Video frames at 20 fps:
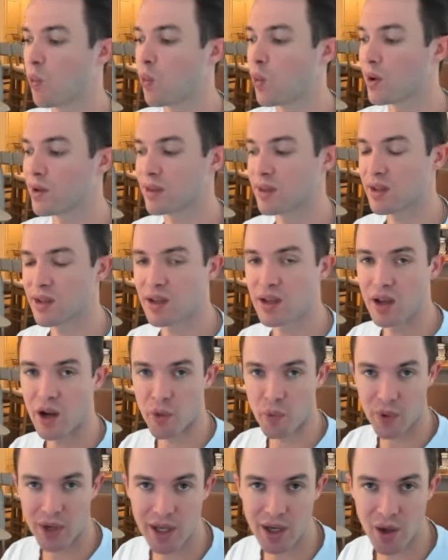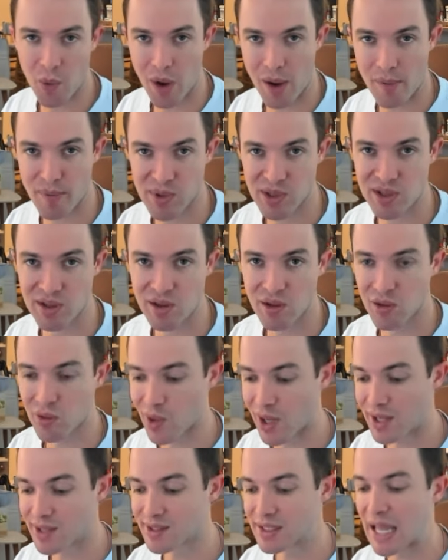what the arena weapons
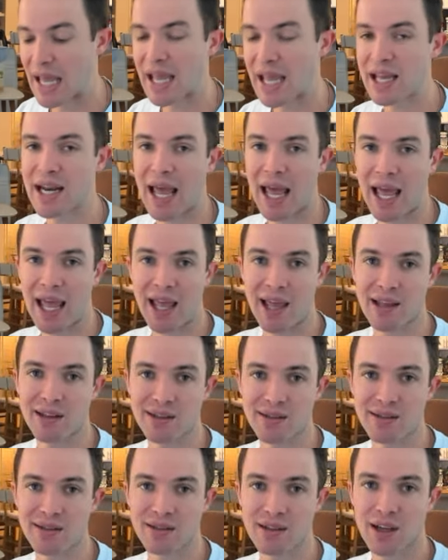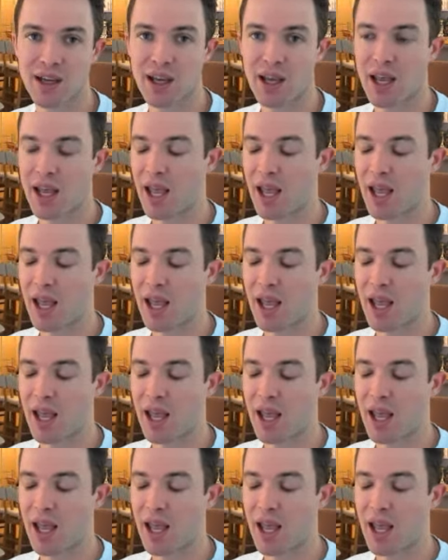do is they enhance